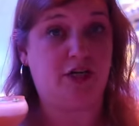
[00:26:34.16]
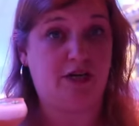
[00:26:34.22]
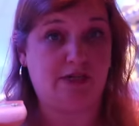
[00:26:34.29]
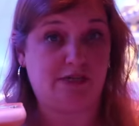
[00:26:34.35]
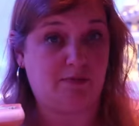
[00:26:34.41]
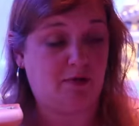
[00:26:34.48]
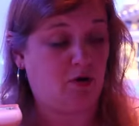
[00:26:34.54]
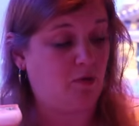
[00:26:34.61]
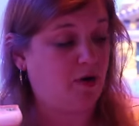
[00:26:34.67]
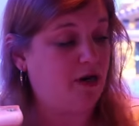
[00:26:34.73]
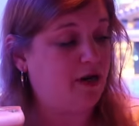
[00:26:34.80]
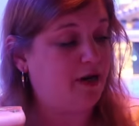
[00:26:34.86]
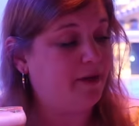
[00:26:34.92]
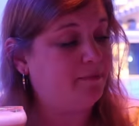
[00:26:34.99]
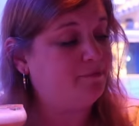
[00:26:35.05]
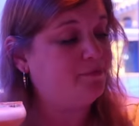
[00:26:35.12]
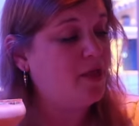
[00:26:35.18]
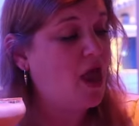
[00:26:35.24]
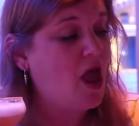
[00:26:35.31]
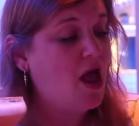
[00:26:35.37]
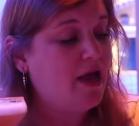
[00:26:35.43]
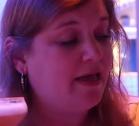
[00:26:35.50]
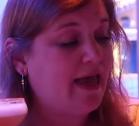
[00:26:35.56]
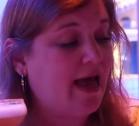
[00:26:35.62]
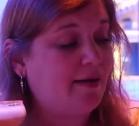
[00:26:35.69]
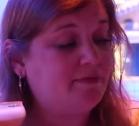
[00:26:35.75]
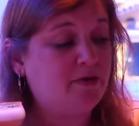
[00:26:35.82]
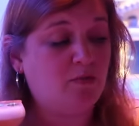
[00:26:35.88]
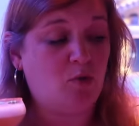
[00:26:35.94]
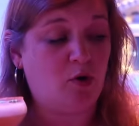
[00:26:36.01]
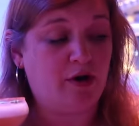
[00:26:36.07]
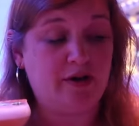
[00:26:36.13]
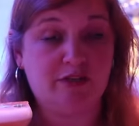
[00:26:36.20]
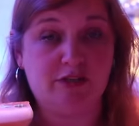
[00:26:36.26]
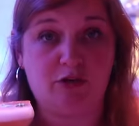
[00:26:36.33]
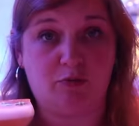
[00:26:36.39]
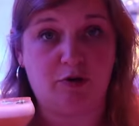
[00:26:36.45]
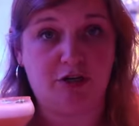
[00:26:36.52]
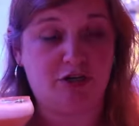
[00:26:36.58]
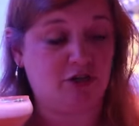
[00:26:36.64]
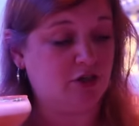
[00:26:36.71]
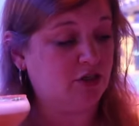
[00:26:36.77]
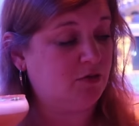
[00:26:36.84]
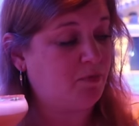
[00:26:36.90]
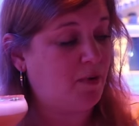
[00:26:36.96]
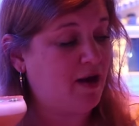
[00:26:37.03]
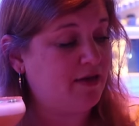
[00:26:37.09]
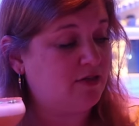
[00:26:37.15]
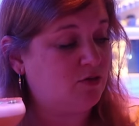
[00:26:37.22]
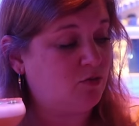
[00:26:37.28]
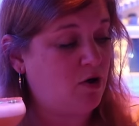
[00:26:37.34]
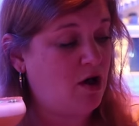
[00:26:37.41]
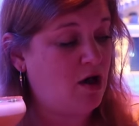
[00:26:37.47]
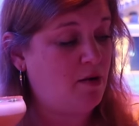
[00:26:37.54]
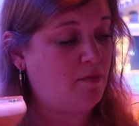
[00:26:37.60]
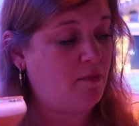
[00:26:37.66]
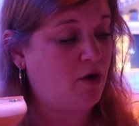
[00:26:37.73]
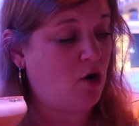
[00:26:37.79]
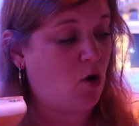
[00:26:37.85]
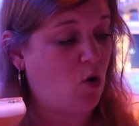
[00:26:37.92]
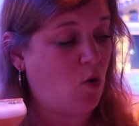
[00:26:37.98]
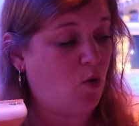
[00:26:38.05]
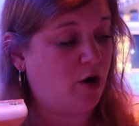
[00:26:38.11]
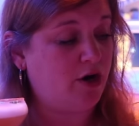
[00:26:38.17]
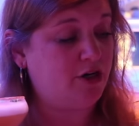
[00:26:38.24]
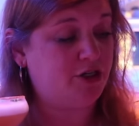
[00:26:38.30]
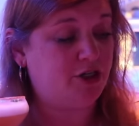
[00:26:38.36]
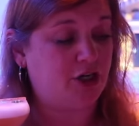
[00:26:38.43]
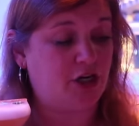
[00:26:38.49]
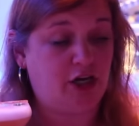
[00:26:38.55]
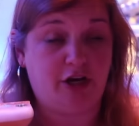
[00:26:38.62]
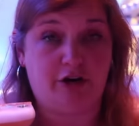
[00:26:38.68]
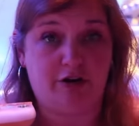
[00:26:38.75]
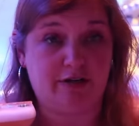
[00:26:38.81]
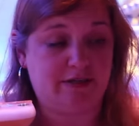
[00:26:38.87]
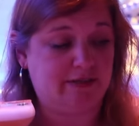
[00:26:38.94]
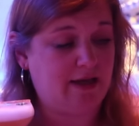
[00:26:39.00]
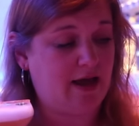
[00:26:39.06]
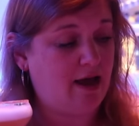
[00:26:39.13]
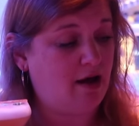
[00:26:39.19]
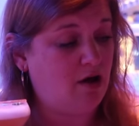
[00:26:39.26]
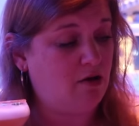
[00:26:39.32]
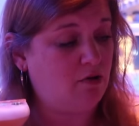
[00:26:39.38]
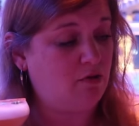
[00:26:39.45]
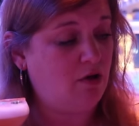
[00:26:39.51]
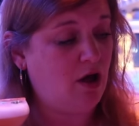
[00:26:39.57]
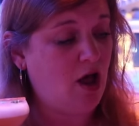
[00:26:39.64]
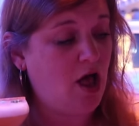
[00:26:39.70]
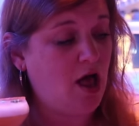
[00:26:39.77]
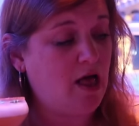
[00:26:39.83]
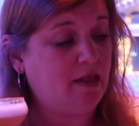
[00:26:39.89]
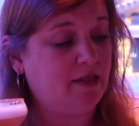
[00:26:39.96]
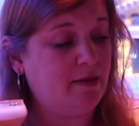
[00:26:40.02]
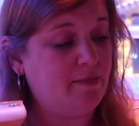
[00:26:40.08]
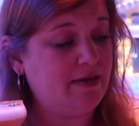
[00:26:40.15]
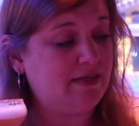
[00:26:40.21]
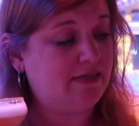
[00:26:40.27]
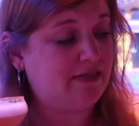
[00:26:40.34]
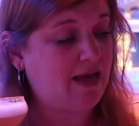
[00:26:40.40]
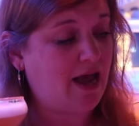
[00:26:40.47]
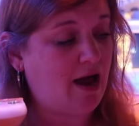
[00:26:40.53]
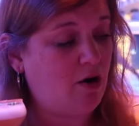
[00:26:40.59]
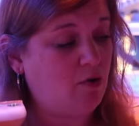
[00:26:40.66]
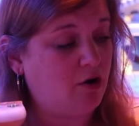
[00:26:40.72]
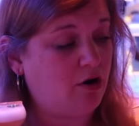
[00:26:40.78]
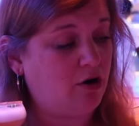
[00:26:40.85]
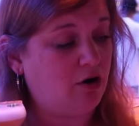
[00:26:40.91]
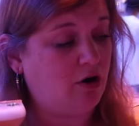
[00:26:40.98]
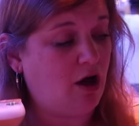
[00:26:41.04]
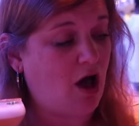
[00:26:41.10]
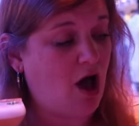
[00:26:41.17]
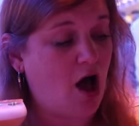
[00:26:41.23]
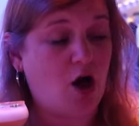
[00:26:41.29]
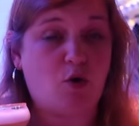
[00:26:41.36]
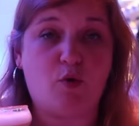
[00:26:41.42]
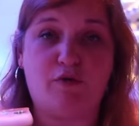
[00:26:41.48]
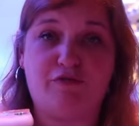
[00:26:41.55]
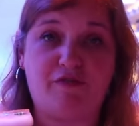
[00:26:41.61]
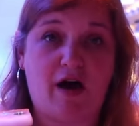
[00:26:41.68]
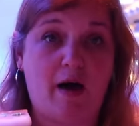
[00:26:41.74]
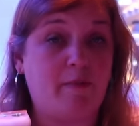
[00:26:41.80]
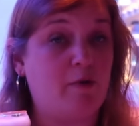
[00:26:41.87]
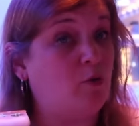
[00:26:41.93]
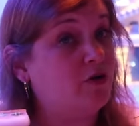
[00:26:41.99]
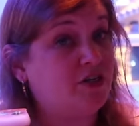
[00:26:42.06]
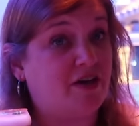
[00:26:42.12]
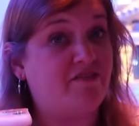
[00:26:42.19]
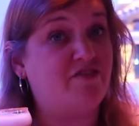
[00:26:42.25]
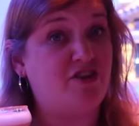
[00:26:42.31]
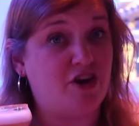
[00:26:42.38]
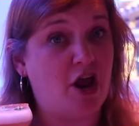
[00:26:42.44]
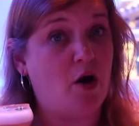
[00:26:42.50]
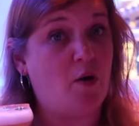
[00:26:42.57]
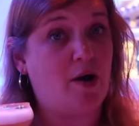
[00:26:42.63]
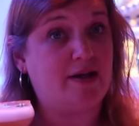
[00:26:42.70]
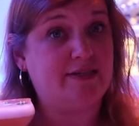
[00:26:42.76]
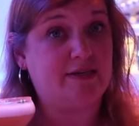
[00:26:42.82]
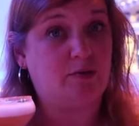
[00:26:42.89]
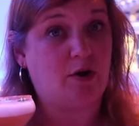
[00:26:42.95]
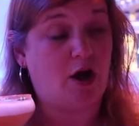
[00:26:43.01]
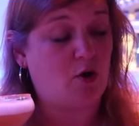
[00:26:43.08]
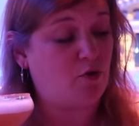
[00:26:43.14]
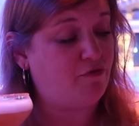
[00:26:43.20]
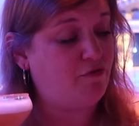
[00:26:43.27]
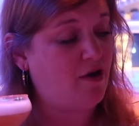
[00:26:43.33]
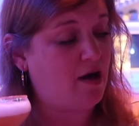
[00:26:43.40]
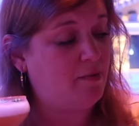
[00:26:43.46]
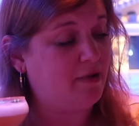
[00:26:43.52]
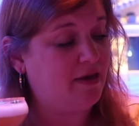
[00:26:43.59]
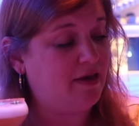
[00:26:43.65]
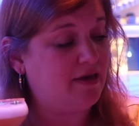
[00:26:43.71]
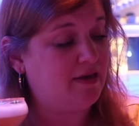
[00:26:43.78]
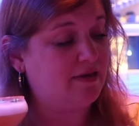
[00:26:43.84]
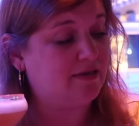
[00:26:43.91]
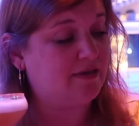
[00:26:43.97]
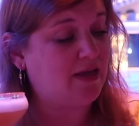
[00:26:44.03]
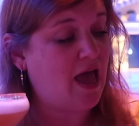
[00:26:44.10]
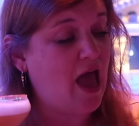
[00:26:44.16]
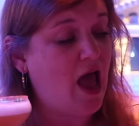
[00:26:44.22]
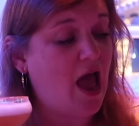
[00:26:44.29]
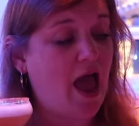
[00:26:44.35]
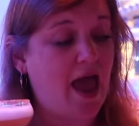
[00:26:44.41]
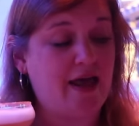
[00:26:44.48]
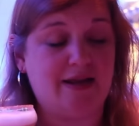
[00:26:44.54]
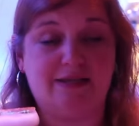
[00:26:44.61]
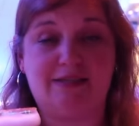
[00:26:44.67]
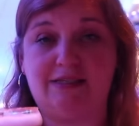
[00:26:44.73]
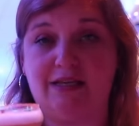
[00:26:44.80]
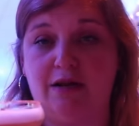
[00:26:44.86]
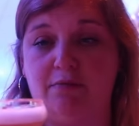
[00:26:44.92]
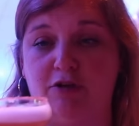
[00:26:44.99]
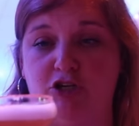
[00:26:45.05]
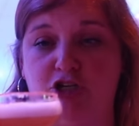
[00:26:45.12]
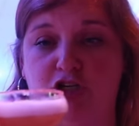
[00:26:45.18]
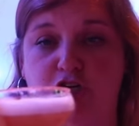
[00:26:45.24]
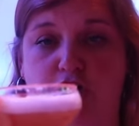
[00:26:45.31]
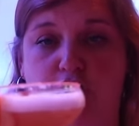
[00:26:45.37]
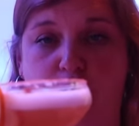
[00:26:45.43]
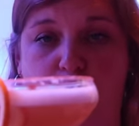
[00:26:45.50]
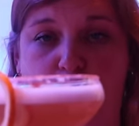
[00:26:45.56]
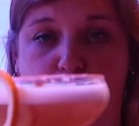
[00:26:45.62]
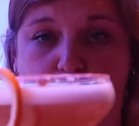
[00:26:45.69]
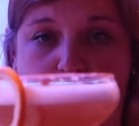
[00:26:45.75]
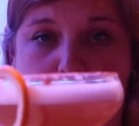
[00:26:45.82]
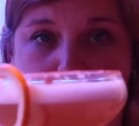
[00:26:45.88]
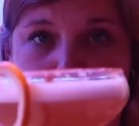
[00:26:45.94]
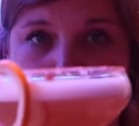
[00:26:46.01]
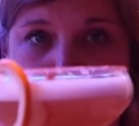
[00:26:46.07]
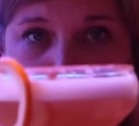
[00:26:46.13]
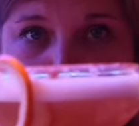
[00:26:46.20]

is, I'm gonna read it, Captain Morgan's Original Spiced Rum, Orange Curacao, Lemon Sour, Aquafaba, which I have no idea what Aquafaba is, and a Cinnamon Sugar Rim.